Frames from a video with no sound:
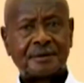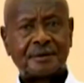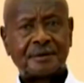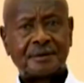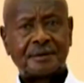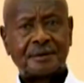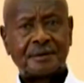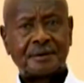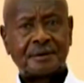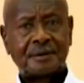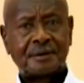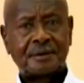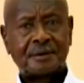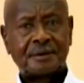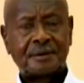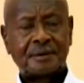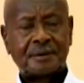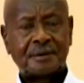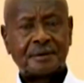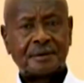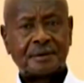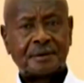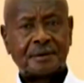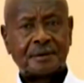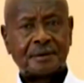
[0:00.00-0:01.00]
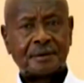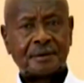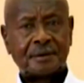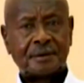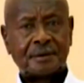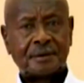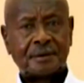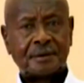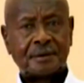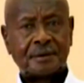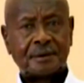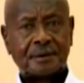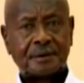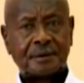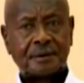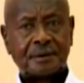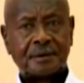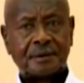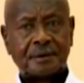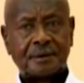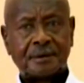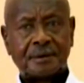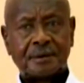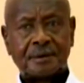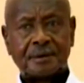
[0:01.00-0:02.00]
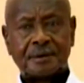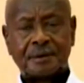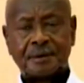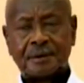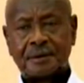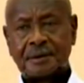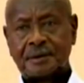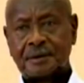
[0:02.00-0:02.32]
No one is speaking in this clip.